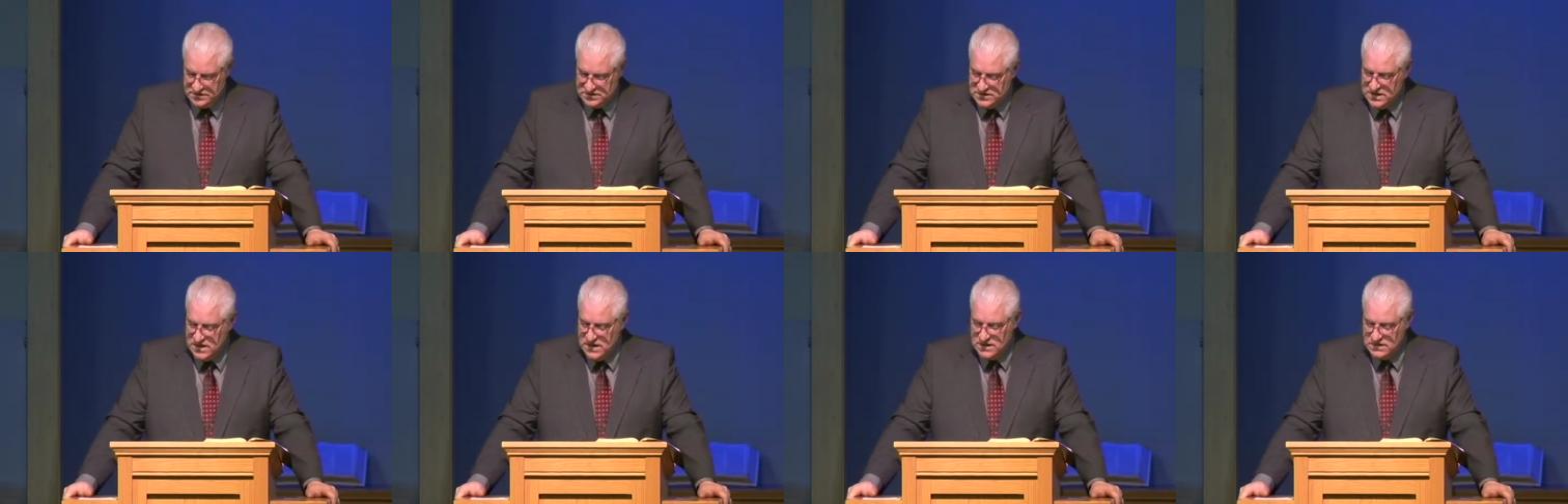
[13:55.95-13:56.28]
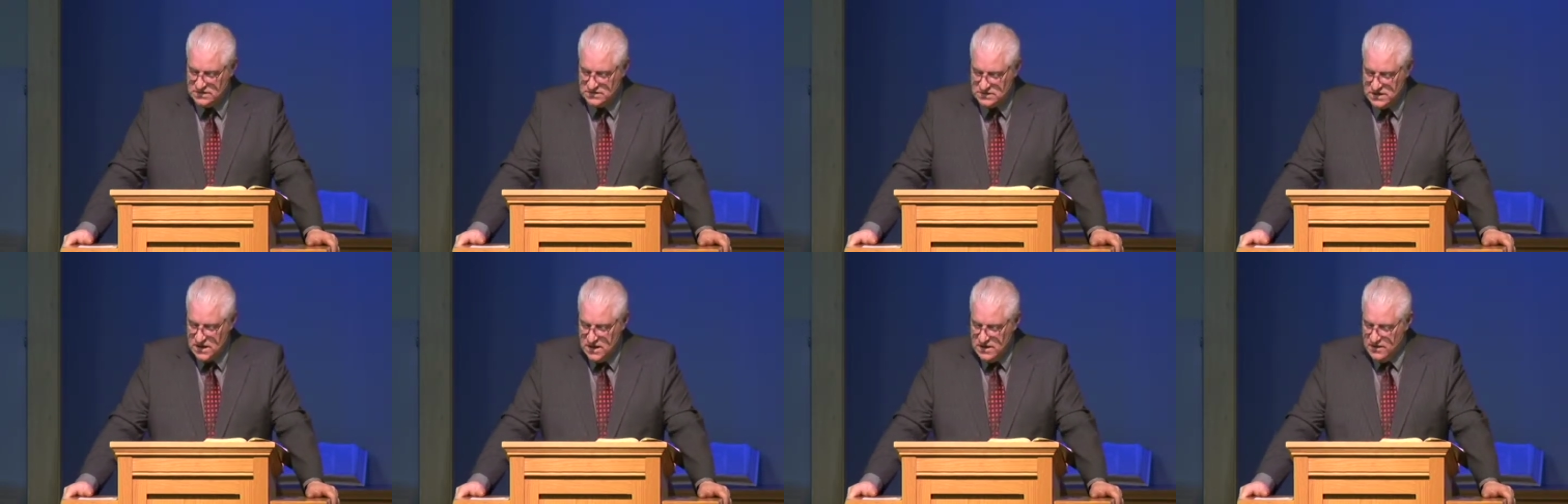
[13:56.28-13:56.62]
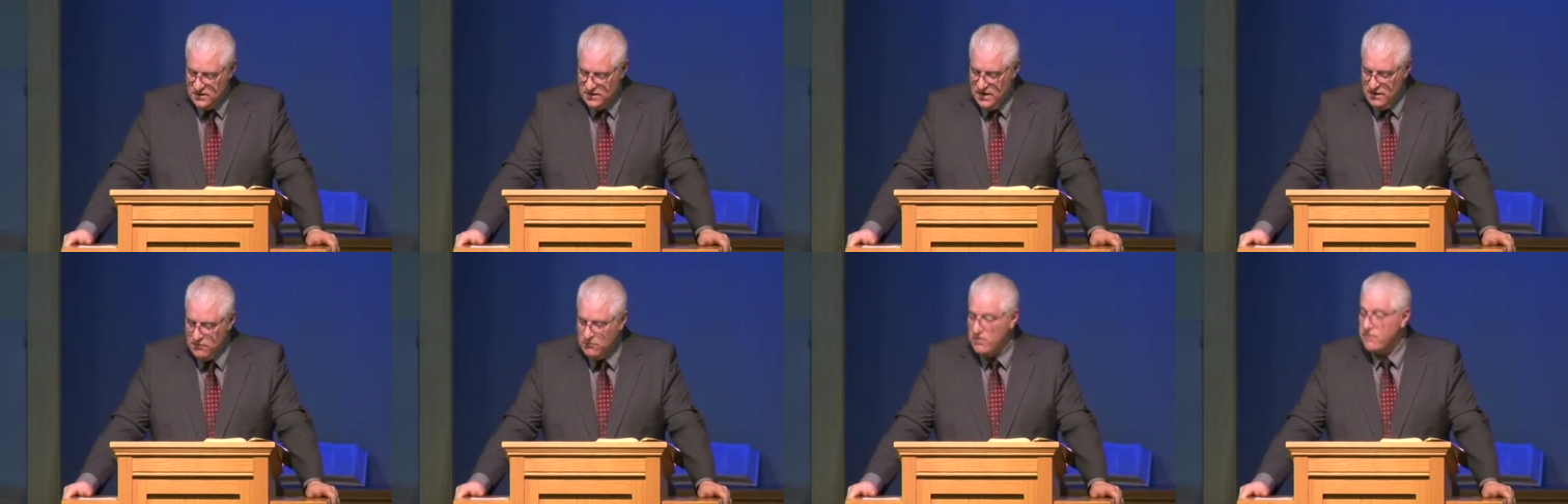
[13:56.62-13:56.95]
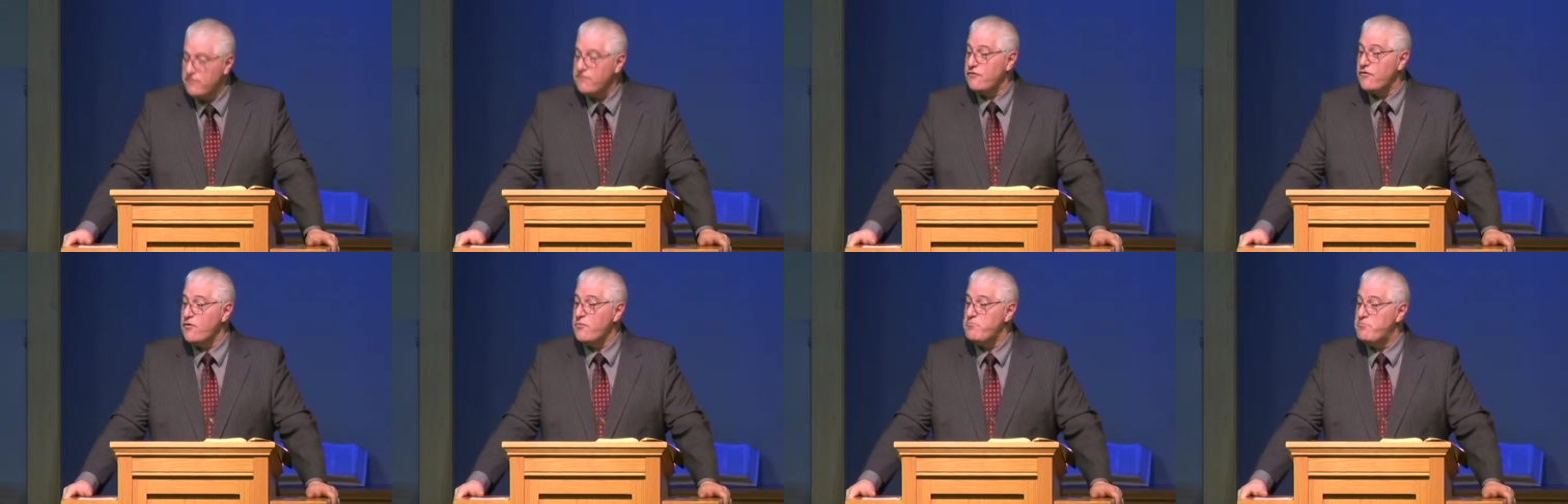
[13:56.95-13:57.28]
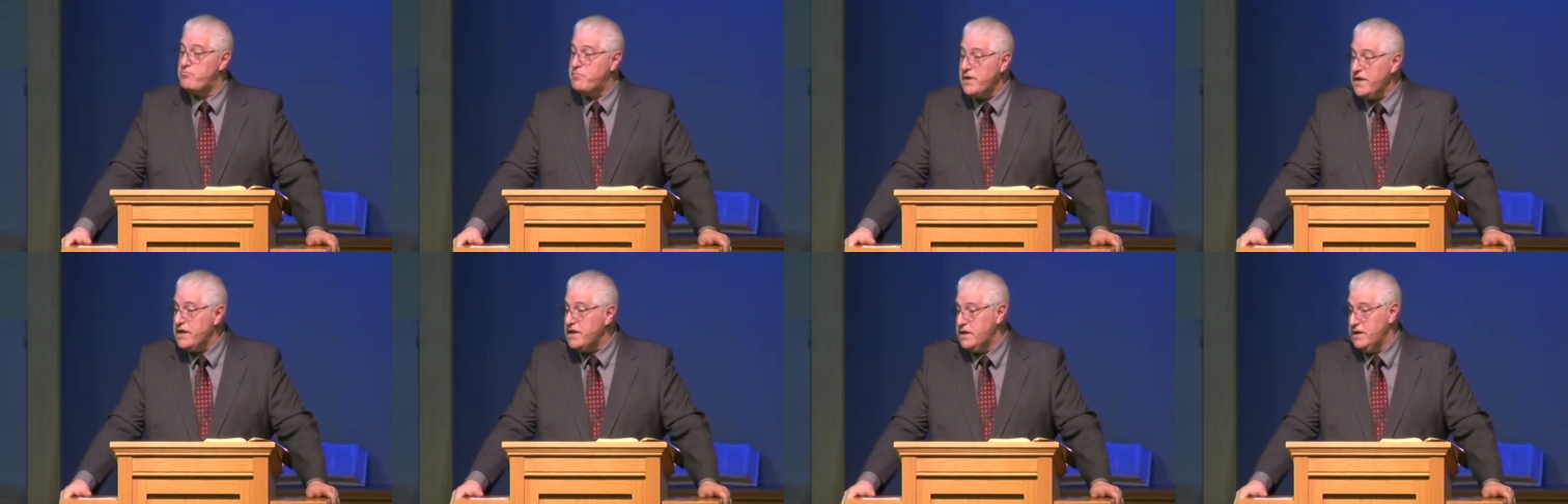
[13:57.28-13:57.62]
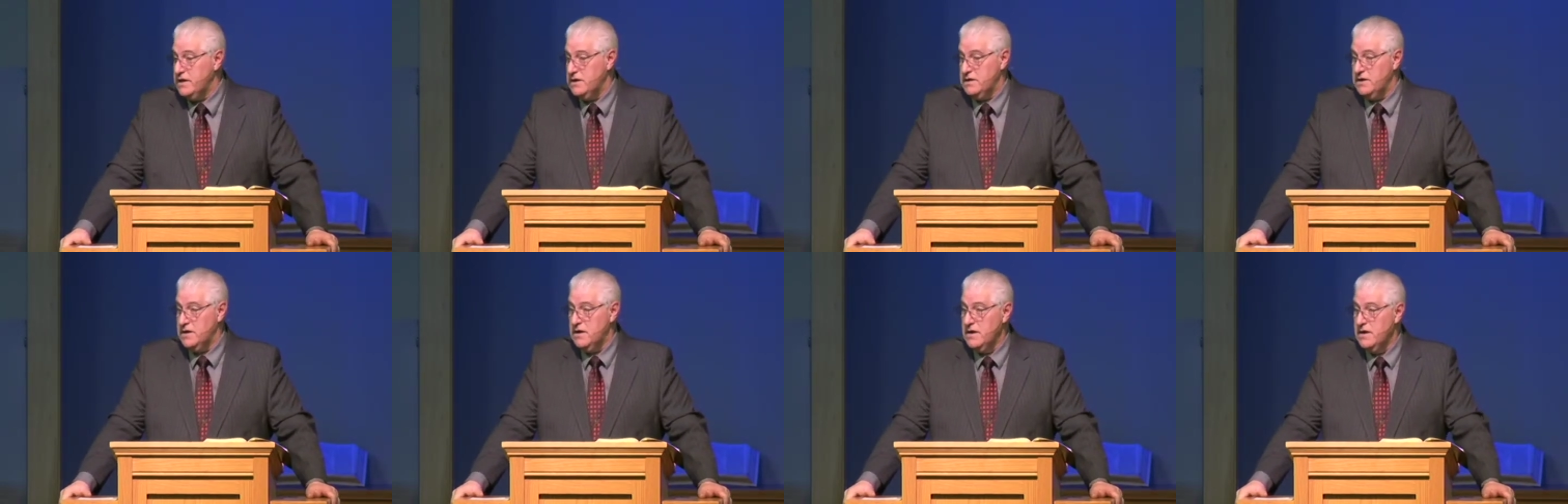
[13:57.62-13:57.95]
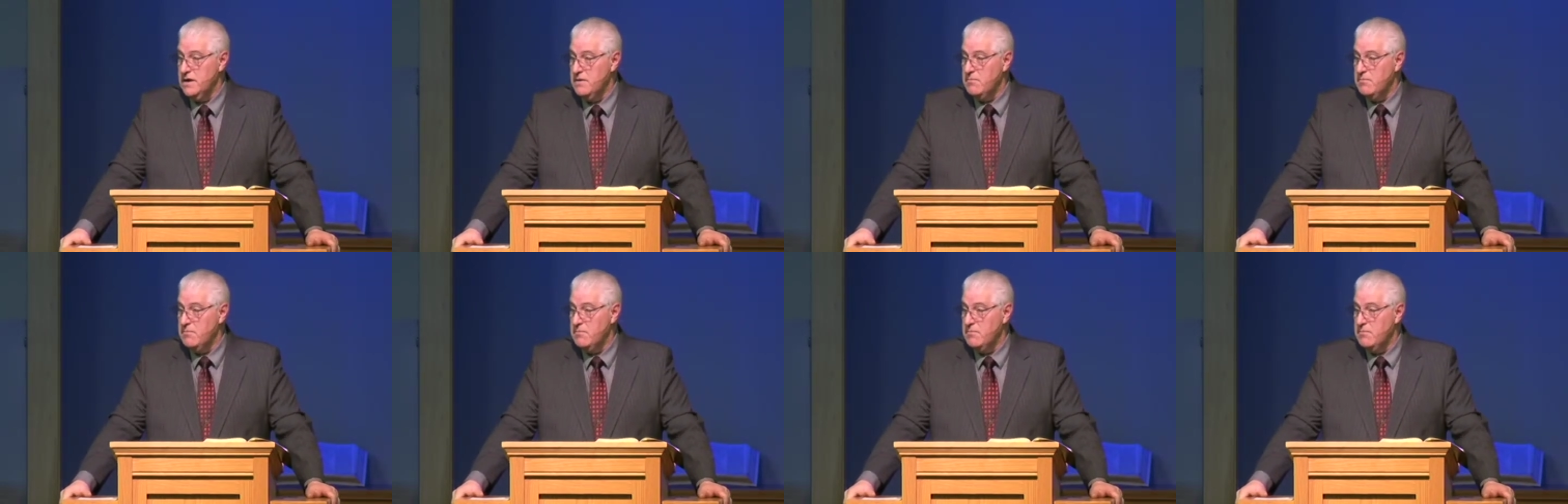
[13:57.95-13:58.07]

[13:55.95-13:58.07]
things that were forbidden